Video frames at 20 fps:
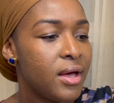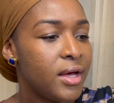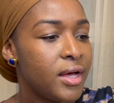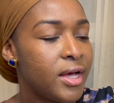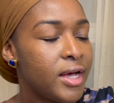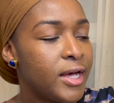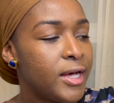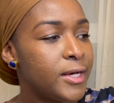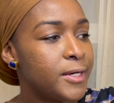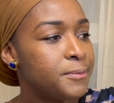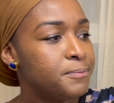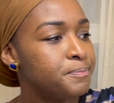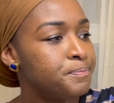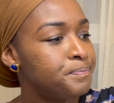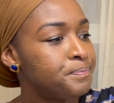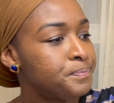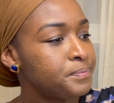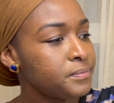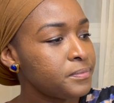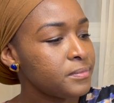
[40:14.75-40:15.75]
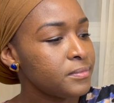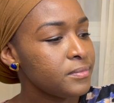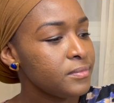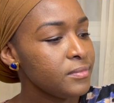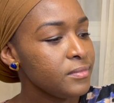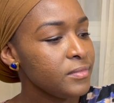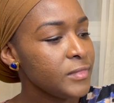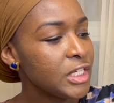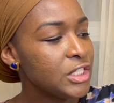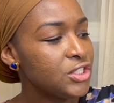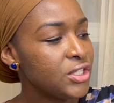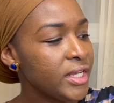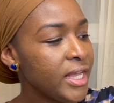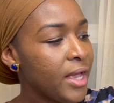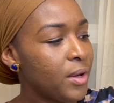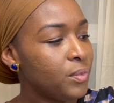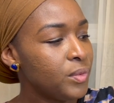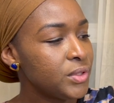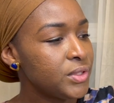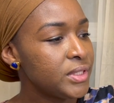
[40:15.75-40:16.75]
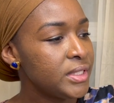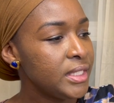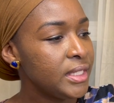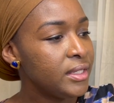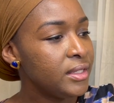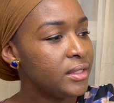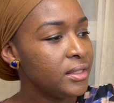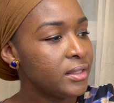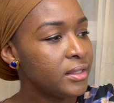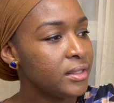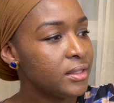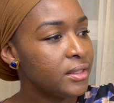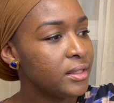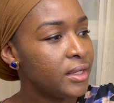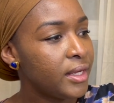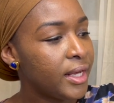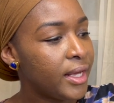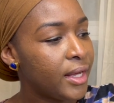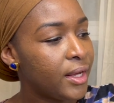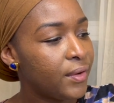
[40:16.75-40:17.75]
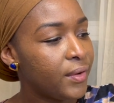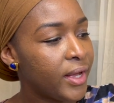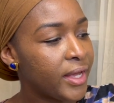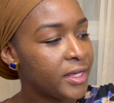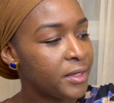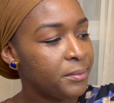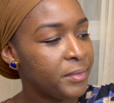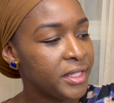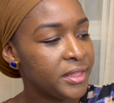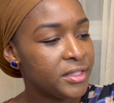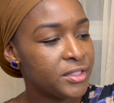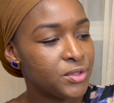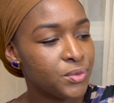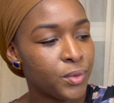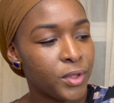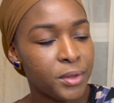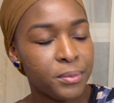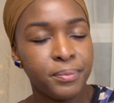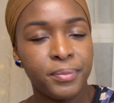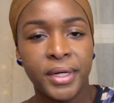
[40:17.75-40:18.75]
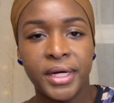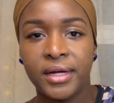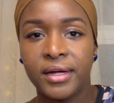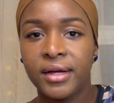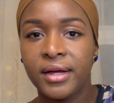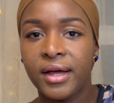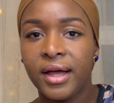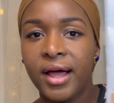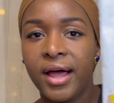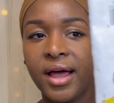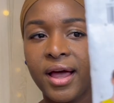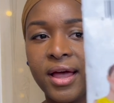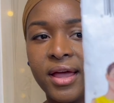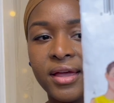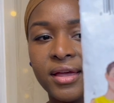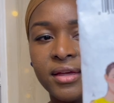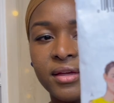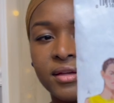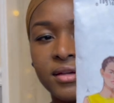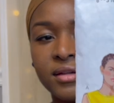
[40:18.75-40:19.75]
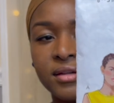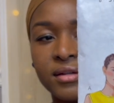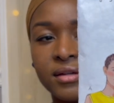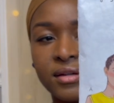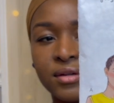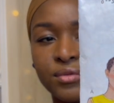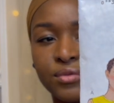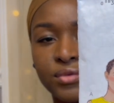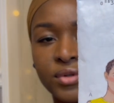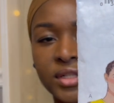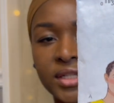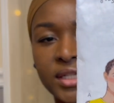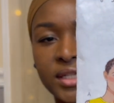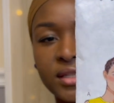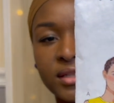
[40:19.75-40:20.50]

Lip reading: So yeah, we'll see how I can make this work. But I really